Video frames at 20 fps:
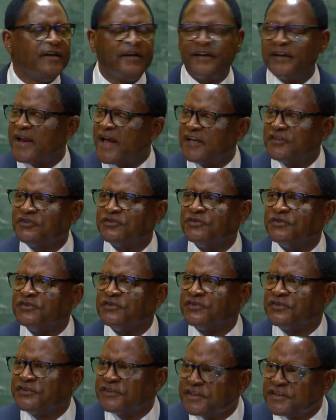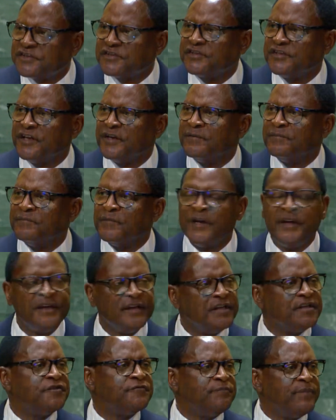international system
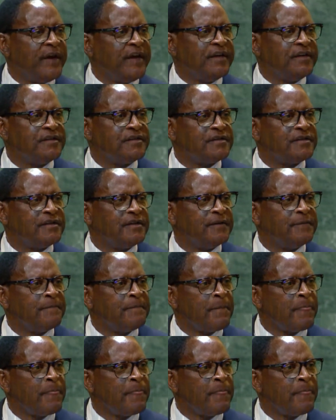is based,